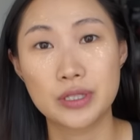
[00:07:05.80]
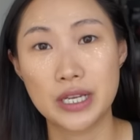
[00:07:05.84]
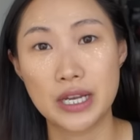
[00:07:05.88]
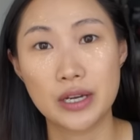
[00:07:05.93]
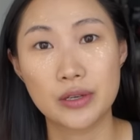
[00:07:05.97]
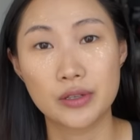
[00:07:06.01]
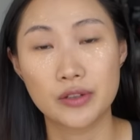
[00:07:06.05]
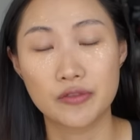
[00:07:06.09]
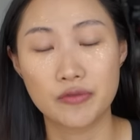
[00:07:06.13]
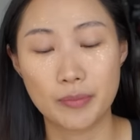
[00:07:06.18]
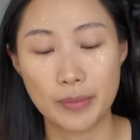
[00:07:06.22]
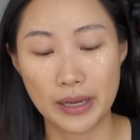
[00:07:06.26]

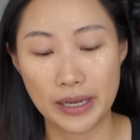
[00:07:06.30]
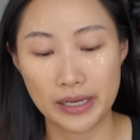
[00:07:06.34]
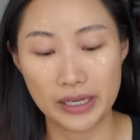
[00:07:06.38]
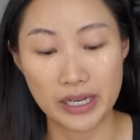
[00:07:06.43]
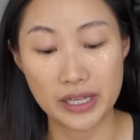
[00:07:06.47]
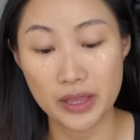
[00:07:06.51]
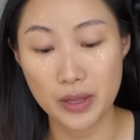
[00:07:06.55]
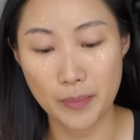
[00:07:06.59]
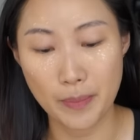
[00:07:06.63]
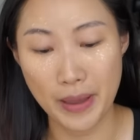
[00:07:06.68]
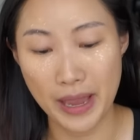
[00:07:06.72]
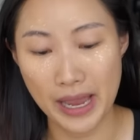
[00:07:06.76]
down of mine
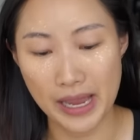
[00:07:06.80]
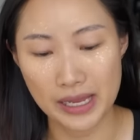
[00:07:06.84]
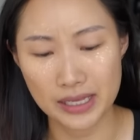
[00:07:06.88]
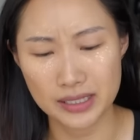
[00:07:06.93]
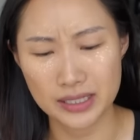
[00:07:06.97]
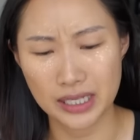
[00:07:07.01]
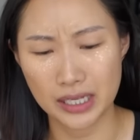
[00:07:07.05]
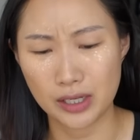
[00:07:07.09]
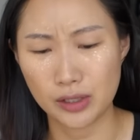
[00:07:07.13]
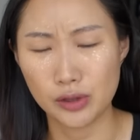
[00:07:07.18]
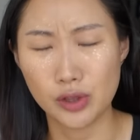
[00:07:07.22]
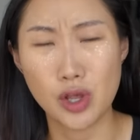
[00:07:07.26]
in the
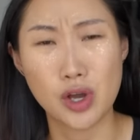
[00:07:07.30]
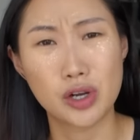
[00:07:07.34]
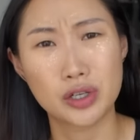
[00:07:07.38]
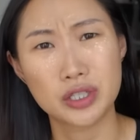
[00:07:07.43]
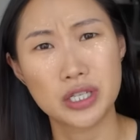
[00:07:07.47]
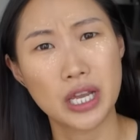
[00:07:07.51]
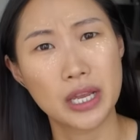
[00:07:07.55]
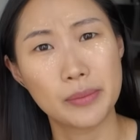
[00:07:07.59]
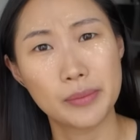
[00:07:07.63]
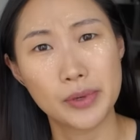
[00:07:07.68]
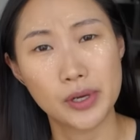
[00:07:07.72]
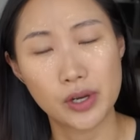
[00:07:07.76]
past, like a long
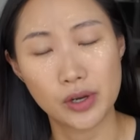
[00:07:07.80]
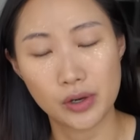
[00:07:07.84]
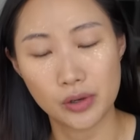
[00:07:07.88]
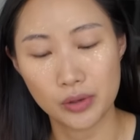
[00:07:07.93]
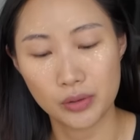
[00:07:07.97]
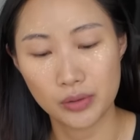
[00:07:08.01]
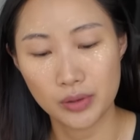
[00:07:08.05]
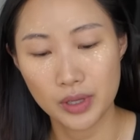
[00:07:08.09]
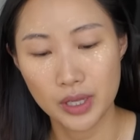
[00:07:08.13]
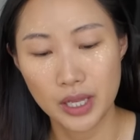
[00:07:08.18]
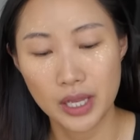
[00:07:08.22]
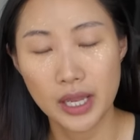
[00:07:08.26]
time ago.